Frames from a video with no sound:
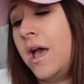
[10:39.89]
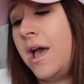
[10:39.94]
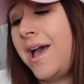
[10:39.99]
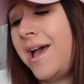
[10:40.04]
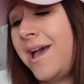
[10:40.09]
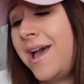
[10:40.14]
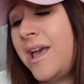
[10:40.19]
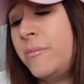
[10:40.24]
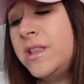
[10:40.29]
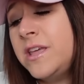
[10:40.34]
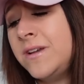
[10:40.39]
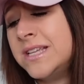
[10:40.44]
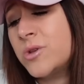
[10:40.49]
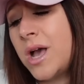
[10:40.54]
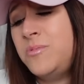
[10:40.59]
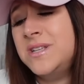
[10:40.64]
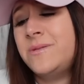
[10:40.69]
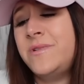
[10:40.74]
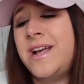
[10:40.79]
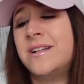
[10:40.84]
I believe we
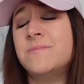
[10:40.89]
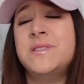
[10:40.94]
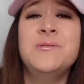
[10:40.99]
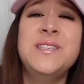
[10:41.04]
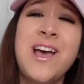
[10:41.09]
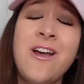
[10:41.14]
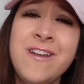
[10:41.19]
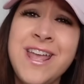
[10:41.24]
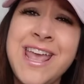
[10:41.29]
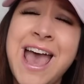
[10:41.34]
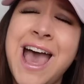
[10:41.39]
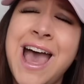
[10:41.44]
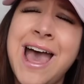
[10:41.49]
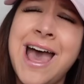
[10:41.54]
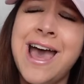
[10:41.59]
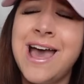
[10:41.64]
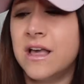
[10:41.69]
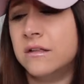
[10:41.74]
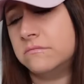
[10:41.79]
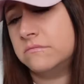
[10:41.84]
swapped with someone else. I'm so
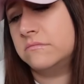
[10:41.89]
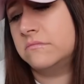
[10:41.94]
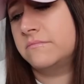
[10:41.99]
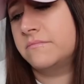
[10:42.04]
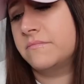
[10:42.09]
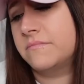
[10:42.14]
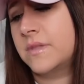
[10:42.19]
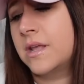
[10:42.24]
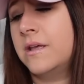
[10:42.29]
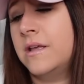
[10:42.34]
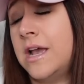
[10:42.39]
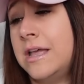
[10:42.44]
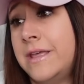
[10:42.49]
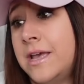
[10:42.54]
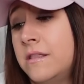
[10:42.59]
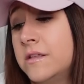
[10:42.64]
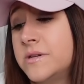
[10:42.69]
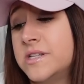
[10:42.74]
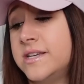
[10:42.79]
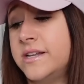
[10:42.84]
sorry. And
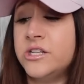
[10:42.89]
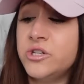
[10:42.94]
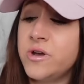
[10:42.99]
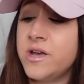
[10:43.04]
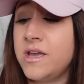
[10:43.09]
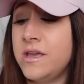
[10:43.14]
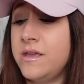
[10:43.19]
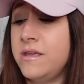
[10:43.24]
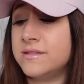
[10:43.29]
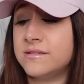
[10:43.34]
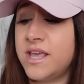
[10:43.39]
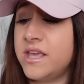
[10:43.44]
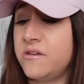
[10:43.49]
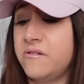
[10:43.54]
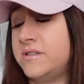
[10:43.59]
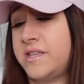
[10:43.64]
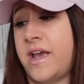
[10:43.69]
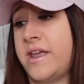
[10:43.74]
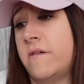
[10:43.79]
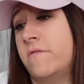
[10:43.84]
then this person said, enjoy. Thank
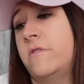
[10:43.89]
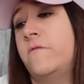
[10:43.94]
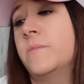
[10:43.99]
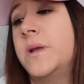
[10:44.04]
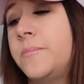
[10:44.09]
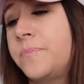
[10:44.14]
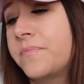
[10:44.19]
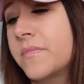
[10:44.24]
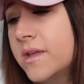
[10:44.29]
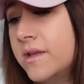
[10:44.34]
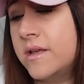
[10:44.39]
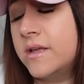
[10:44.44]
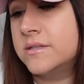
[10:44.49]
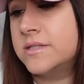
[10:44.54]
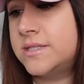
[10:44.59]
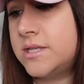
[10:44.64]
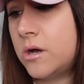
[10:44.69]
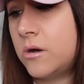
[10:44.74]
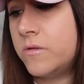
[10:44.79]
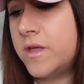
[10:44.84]
you. Say hi to everyone for me.
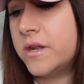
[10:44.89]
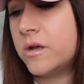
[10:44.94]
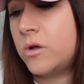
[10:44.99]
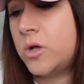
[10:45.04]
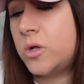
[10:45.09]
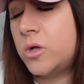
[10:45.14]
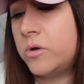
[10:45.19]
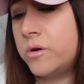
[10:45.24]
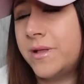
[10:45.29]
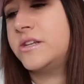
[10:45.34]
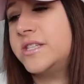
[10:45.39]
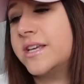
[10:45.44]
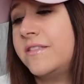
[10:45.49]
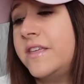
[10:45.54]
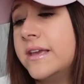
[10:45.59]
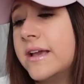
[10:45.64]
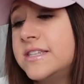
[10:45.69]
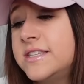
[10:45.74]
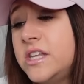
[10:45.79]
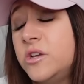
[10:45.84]
So then Nicole replied, she said, I
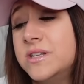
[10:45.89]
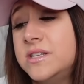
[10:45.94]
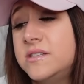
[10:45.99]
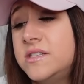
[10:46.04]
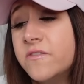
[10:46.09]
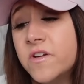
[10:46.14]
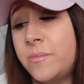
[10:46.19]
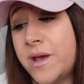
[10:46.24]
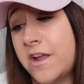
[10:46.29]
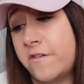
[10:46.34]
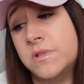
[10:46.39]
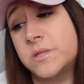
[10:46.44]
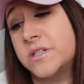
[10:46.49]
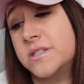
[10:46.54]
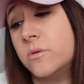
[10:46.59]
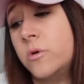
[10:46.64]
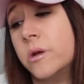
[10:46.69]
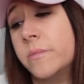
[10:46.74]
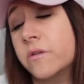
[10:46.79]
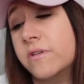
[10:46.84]
think I sent you a different bag from this
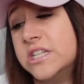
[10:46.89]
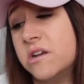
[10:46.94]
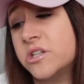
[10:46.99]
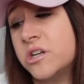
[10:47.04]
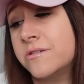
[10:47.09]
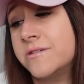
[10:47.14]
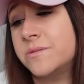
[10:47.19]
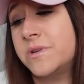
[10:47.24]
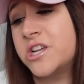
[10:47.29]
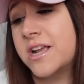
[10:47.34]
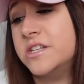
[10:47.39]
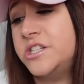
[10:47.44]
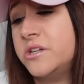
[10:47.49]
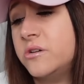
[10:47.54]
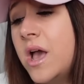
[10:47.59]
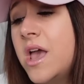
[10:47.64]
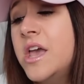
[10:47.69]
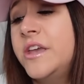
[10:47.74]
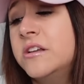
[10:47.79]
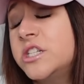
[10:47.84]
person's order. I'm going to reach out to her. There isn't much I can
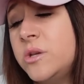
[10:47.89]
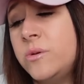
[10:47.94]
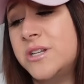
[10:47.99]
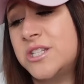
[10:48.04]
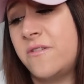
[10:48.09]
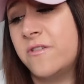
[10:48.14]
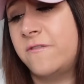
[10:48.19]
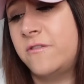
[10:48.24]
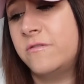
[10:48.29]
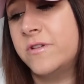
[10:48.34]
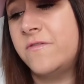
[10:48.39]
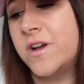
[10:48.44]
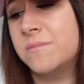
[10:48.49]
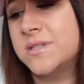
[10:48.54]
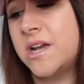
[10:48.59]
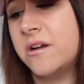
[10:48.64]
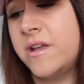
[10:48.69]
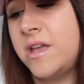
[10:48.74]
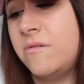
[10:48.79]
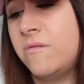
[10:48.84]
do. Usually we just offer a full refund.
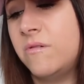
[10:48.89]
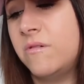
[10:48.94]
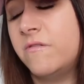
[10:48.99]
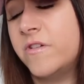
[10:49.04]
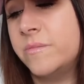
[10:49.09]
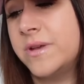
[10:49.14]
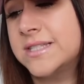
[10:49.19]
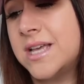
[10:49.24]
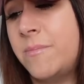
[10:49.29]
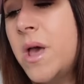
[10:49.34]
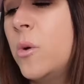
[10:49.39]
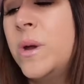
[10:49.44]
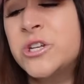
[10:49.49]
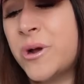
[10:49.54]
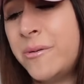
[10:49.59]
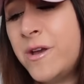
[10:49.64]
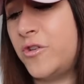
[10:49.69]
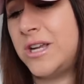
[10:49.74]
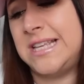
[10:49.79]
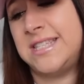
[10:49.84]
I'm sorry for the mix-up. We
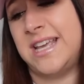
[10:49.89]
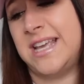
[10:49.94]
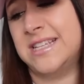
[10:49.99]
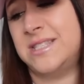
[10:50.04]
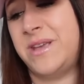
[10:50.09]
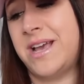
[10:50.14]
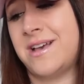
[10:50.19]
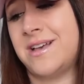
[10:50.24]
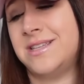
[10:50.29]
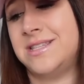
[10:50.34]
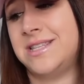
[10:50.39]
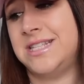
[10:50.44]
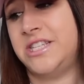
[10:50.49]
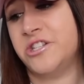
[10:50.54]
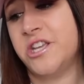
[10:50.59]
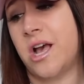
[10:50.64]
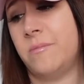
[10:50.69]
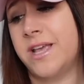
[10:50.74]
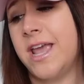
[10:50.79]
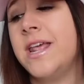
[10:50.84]
try to avoid these things because it's
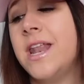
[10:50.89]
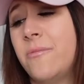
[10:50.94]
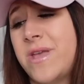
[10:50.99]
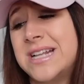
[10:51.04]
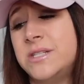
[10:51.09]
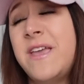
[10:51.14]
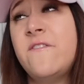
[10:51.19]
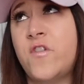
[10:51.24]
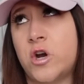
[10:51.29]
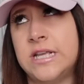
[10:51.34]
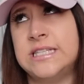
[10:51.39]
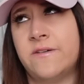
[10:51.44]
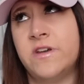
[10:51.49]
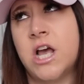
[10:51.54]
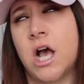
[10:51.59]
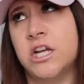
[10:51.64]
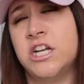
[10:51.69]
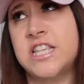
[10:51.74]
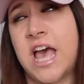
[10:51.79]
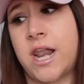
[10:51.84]
usually complicated and we have to pay $47
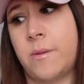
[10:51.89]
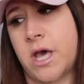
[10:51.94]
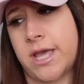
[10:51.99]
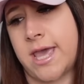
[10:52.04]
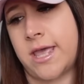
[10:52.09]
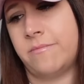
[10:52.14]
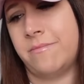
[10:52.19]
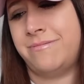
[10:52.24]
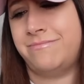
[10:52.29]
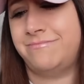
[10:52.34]
out of pocket.